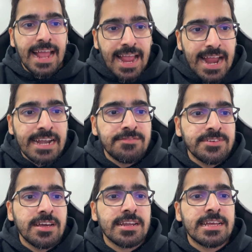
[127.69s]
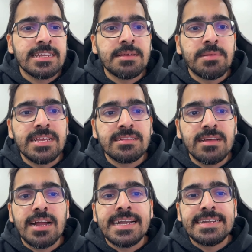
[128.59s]
and we are enabling
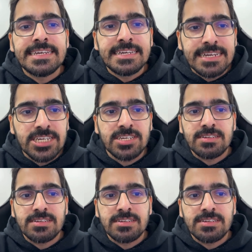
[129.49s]
the integration.